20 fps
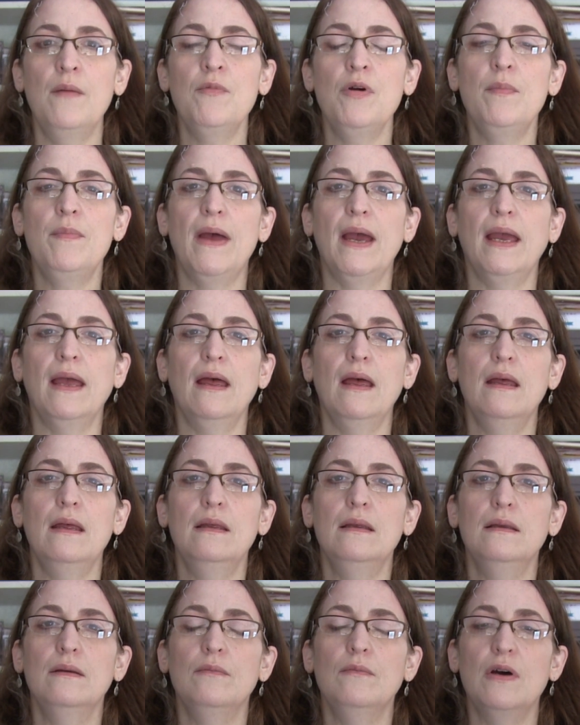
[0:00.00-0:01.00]
Rebecca
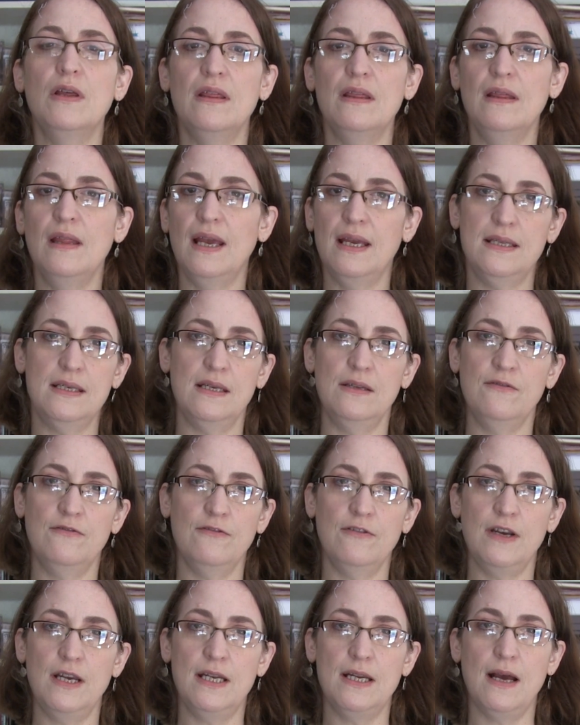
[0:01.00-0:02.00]
with Lectin
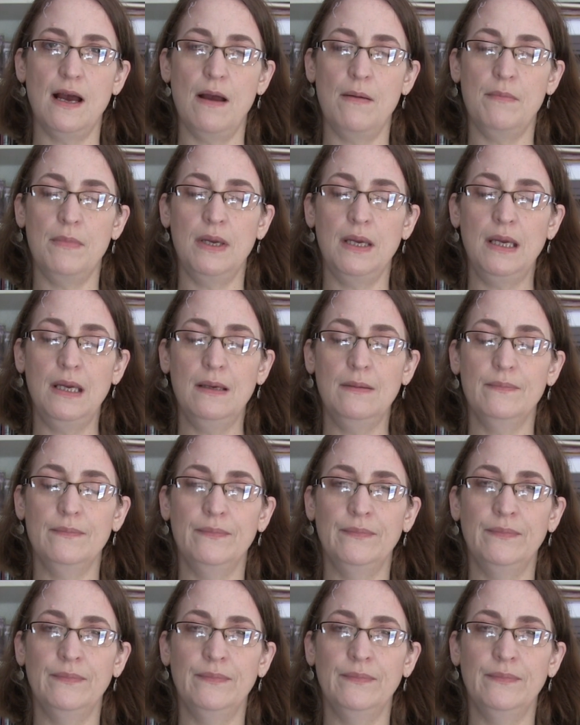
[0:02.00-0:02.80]
Free Me,